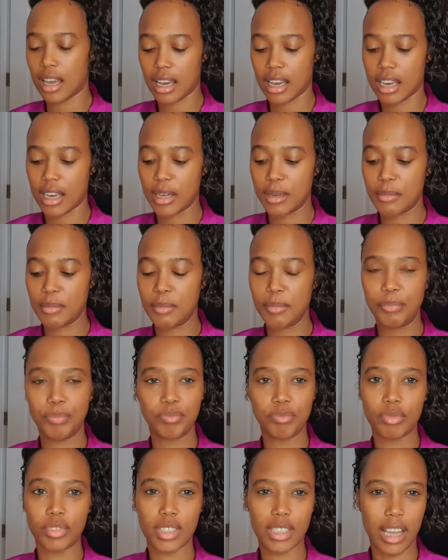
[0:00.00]

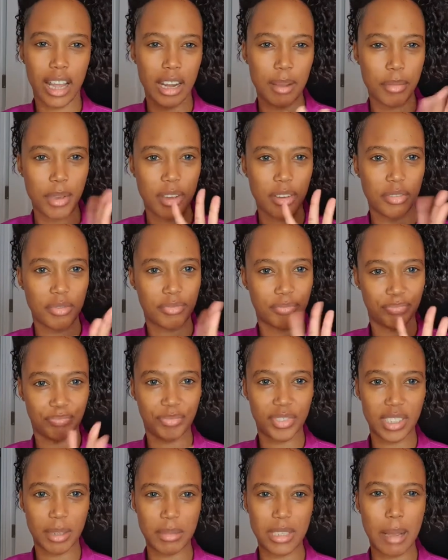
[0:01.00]
it's kind of a bit of
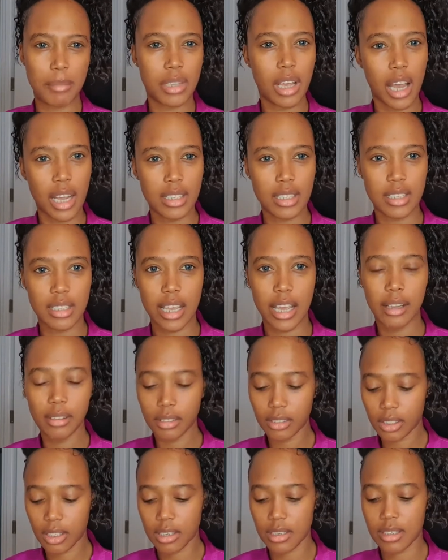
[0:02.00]
sometimes hard to tell,
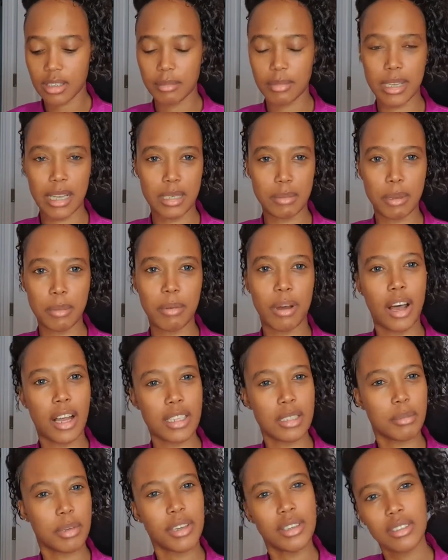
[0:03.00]
because sometimes people
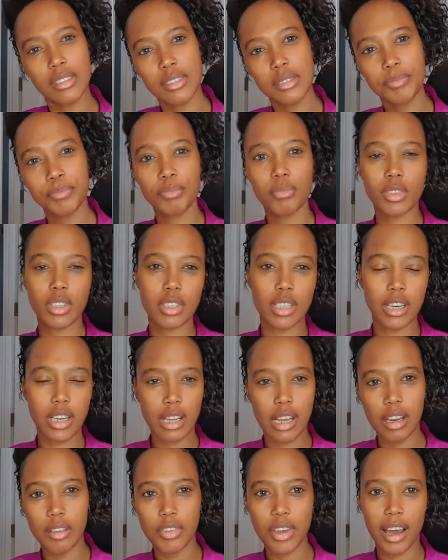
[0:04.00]
ask me, oh, is that the
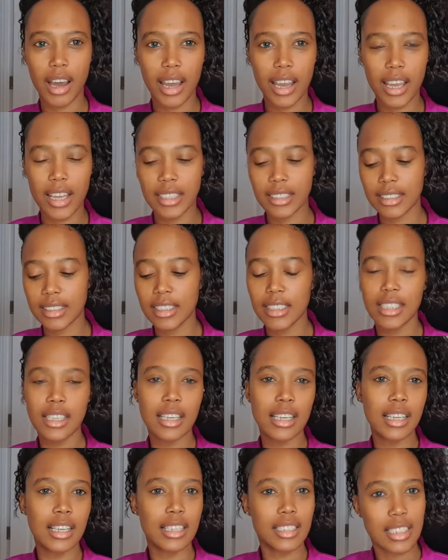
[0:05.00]
colour of your eyes?
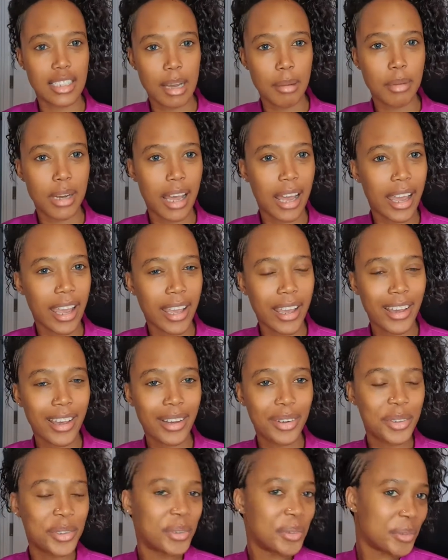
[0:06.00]
And then I'm like,
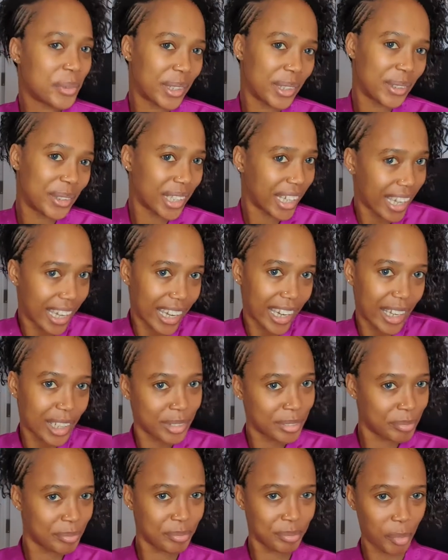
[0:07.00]
oh, well, yeah,
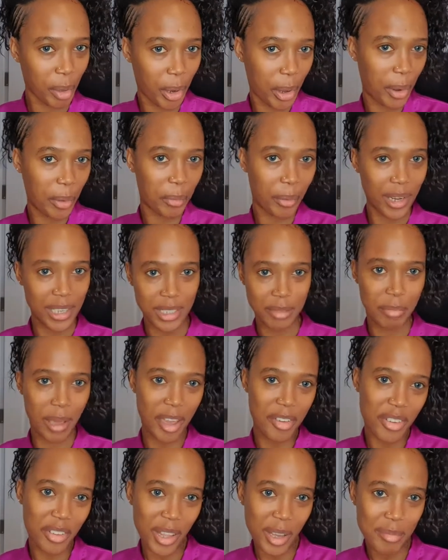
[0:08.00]
you know, I did pay
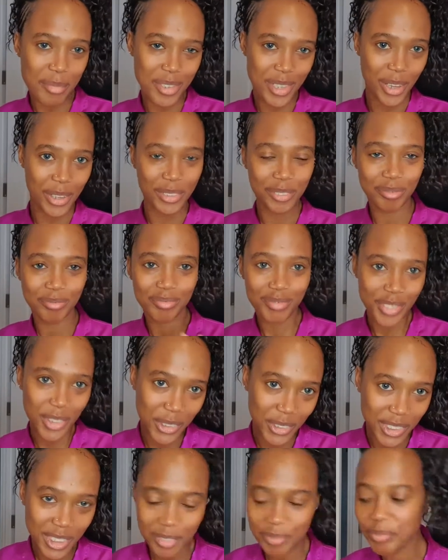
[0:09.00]
for them, so of
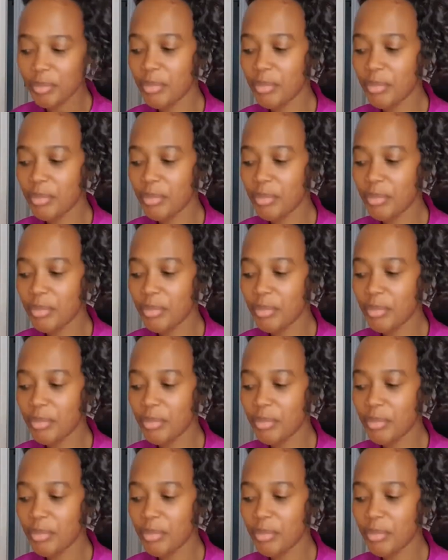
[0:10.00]
course.